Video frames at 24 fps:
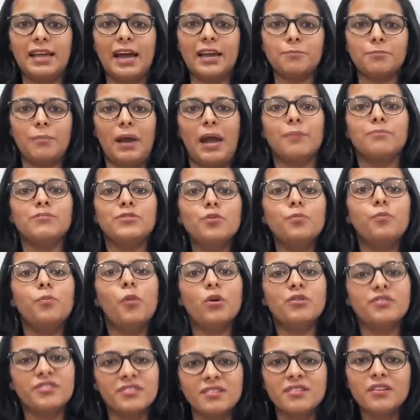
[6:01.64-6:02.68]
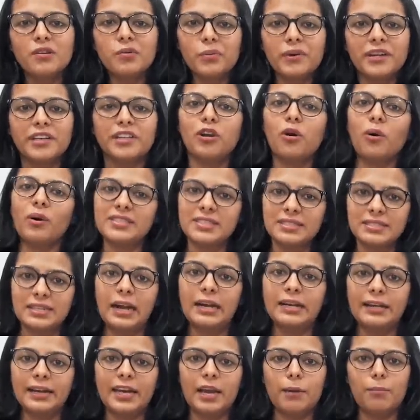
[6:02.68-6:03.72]
that ma'am you posted a video on
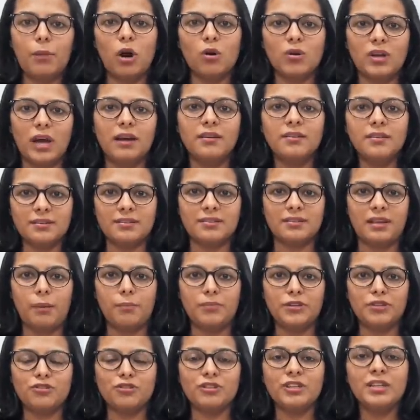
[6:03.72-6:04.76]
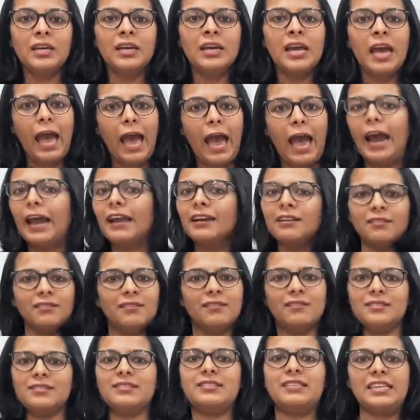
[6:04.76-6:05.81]
Sunday about Hunter's Commission and
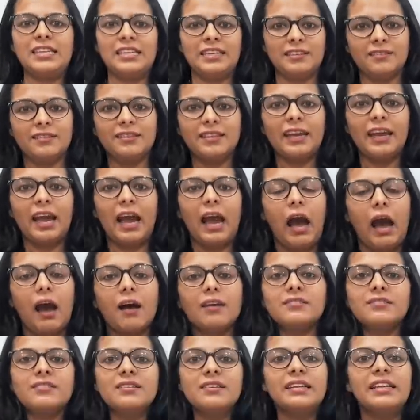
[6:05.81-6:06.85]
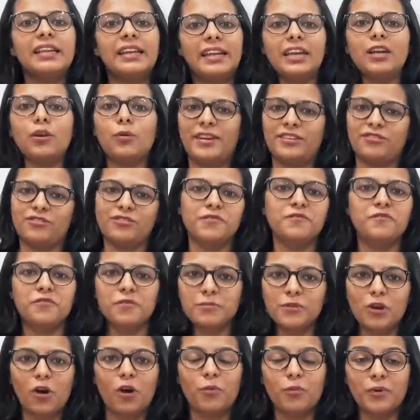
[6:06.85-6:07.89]
see they asked a direct question
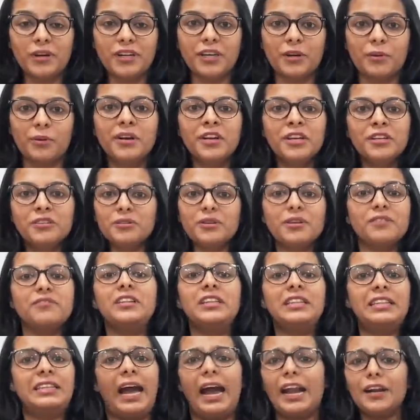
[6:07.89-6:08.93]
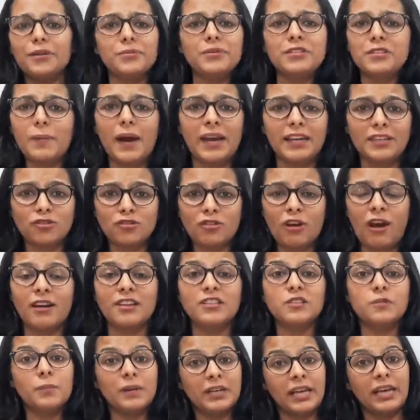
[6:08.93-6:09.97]
from from your video. So even that was by
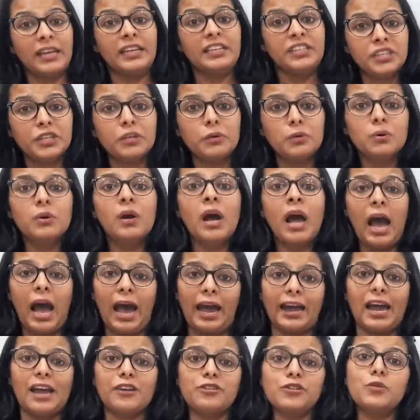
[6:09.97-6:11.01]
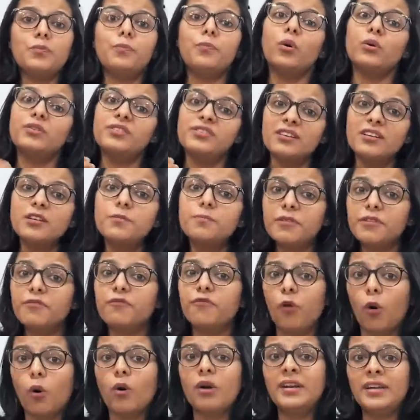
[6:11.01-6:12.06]
chance, but I knew I had to post it
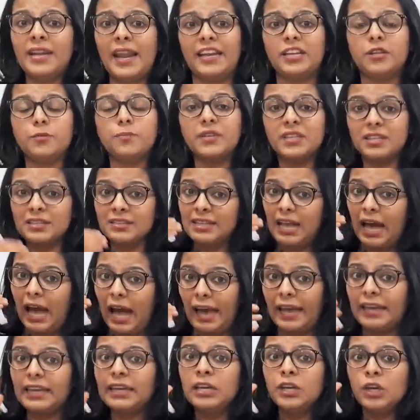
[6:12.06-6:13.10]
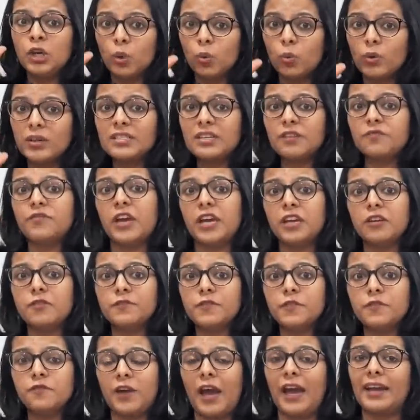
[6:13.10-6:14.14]
before net because I was aware of
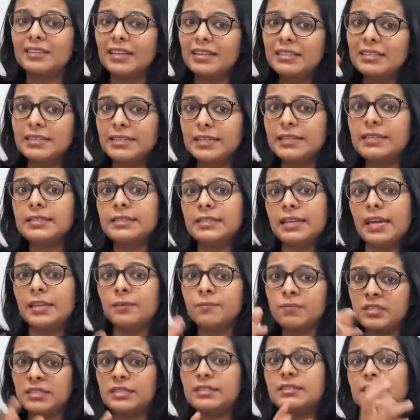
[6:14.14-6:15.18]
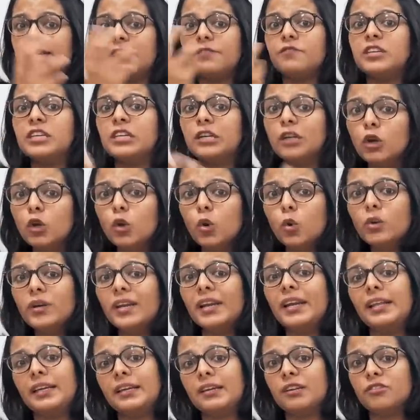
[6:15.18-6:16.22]
the fact that this time since they've
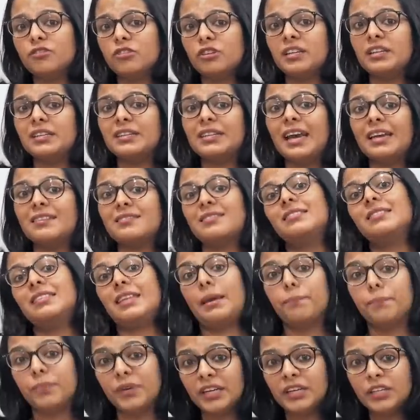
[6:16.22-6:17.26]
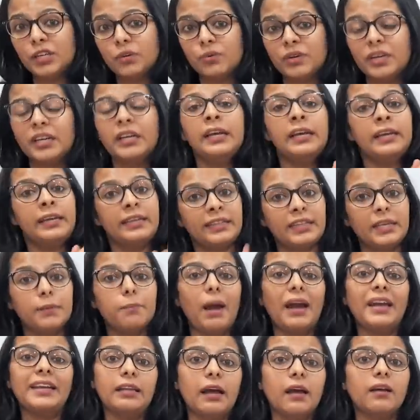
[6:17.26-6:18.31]
included English in India as a separate unit, they
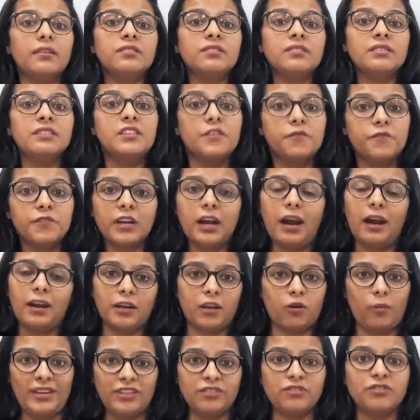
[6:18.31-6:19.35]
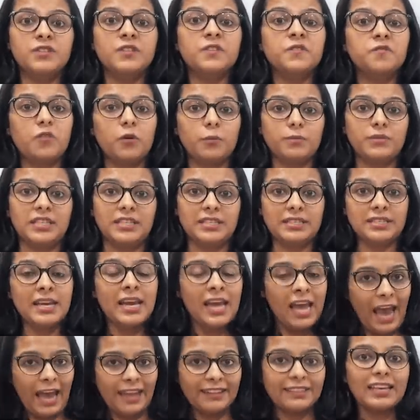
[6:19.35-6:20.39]
might ask difficult questions from this.
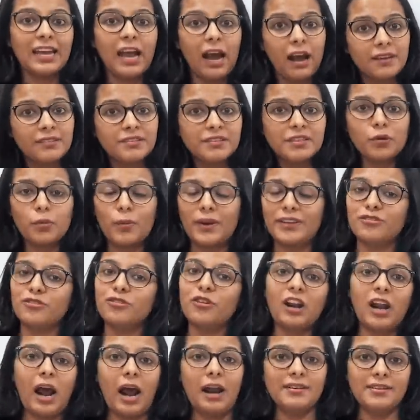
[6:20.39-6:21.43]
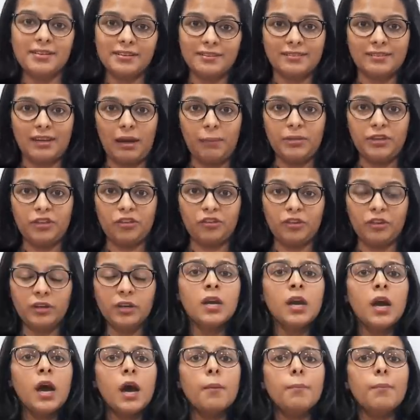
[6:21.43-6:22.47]
And they asked a question on Hunter's Commission.
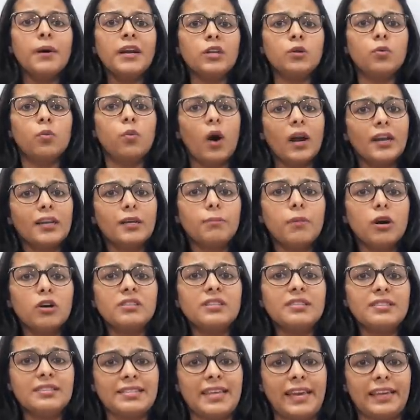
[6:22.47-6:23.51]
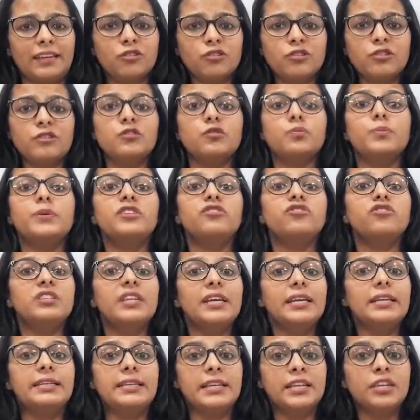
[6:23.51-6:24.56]
But what about the sections which
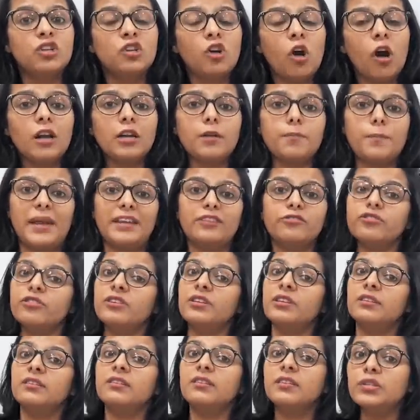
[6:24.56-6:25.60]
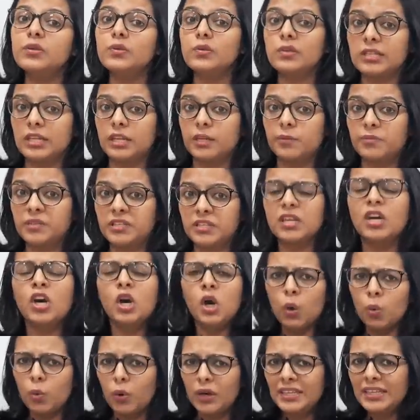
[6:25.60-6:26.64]
they did not mention in the new syllabus?
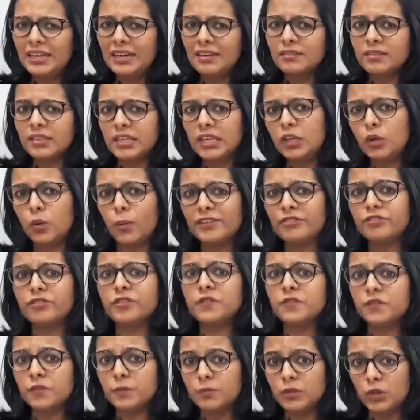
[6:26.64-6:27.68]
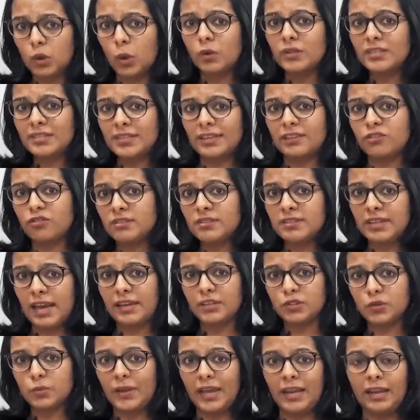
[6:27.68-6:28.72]
Were they asking questions from those sections
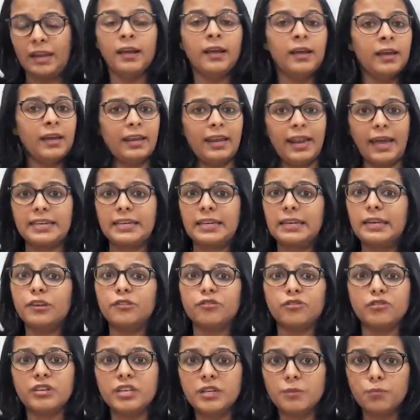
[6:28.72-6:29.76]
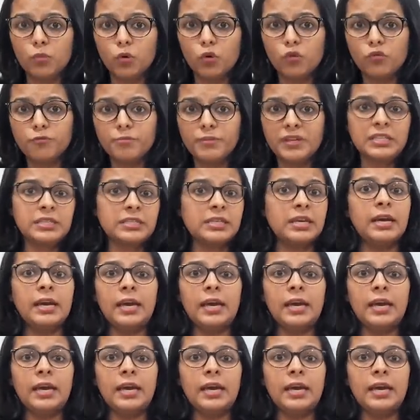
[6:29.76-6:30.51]
as well, like literary movements,